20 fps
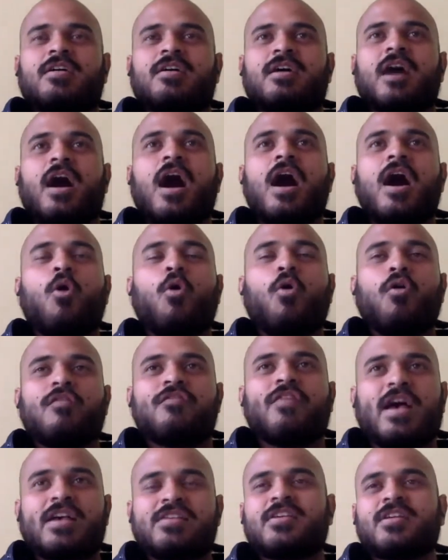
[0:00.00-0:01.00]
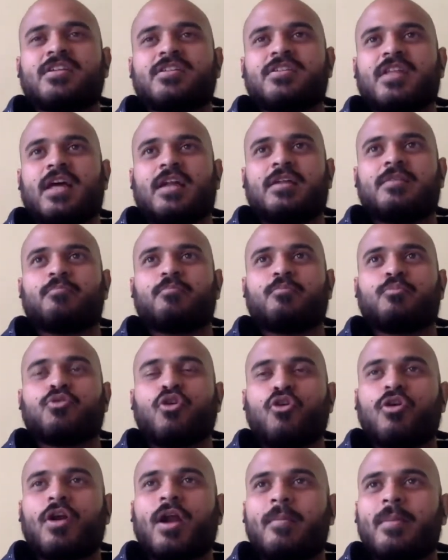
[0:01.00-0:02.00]
all facets that
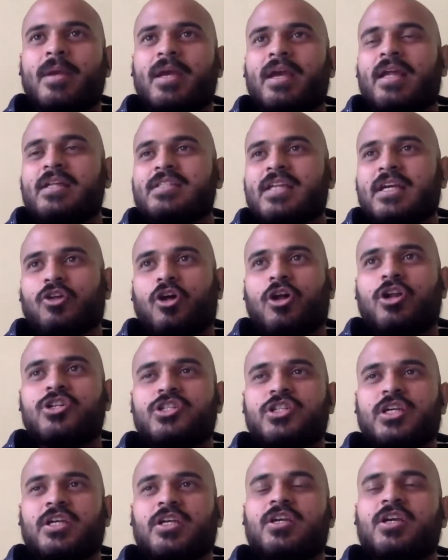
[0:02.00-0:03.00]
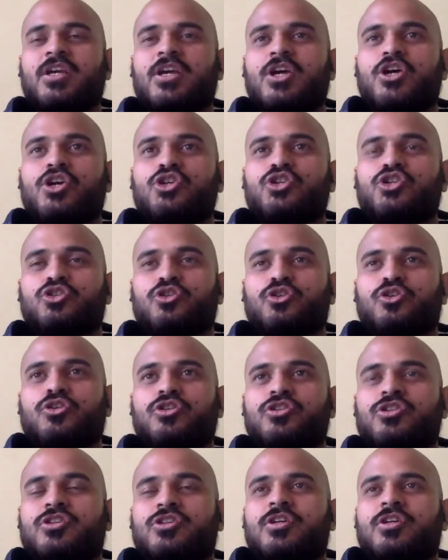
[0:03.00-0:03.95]
programming and technology should